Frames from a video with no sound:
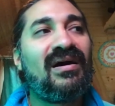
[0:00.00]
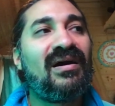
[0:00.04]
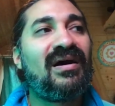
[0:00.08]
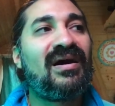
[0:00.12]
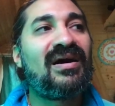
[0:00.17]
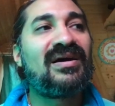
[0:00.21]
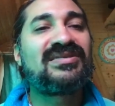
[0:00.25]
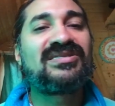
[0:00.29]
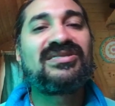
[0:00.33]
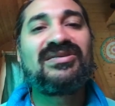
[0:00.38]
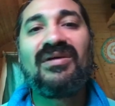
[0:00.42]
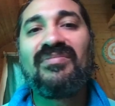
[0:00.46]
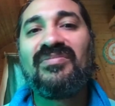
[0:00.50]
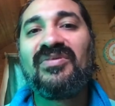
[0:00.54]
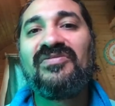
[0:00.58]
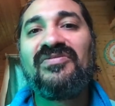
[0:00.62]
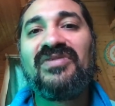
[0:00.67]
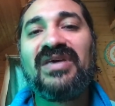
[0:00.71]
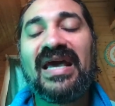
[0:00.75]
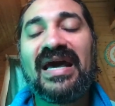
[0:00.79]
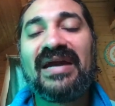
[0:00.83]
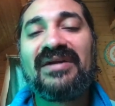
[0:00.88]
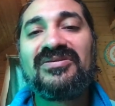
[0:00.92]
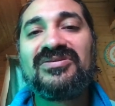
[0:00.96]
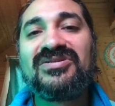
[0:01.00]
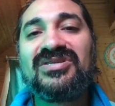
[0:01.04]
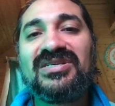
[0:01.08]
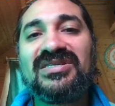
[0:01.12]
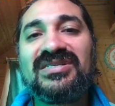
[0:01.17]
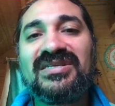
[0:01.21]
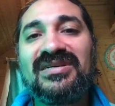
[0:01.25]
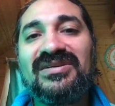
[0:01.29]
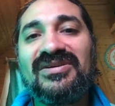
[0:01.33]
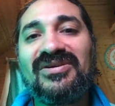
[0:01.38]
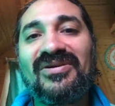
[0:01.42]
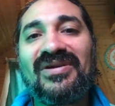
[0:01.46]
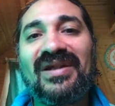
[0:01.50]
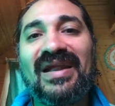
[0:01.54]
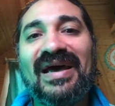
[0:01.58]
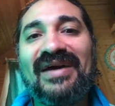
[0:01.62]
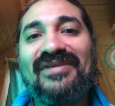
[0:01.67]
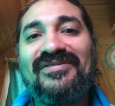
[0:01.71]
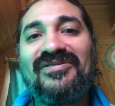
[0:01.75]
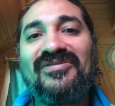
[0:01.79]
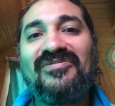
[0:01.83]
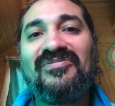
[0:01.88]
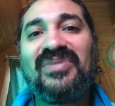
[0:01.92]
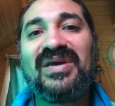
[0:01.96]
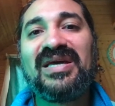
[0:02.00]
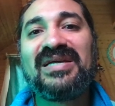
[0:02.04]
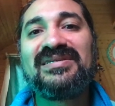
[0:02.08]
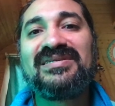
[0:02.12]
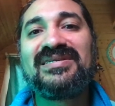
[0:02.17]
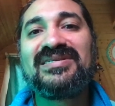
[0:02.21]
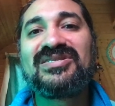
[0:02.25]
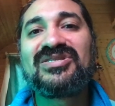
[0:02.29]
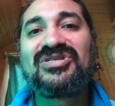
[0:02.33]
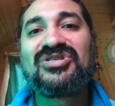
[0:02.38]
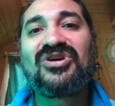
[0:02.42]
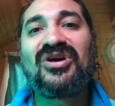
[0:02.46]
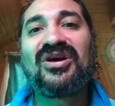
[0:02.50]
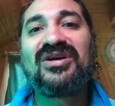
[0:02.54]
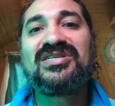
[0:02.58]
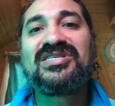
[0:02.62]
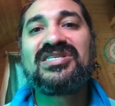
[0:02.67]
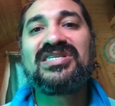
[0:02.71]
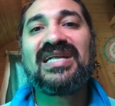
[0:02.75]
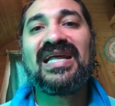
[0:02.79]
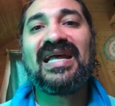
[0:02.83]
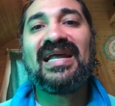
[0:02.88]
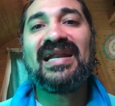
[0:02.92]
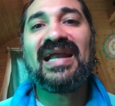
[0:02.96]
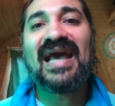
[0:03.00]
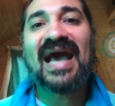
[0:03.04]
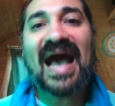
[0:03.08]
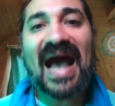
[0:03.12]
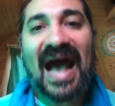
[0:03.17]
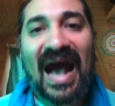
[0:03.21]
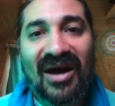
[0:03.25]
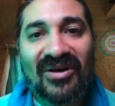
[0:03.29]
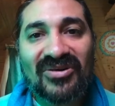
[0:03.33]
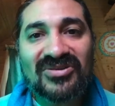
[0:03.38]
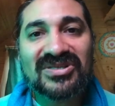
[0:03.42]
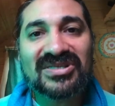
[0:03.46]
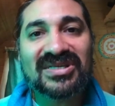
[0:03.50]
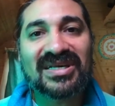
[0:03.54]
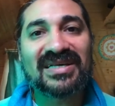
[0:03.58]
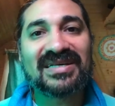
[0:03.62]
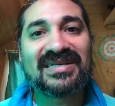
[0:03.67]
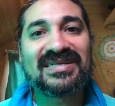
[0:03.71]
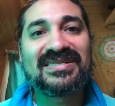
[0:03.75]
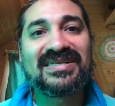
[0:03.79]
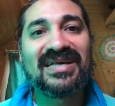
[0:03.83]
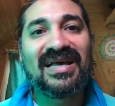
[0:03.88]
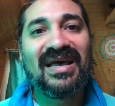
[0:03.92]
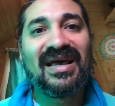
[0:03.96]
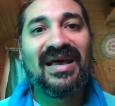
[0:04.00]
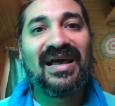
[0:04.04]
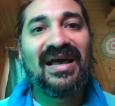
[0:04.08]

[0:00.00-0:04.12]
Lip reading: some of the energies in your life are being discharged in houses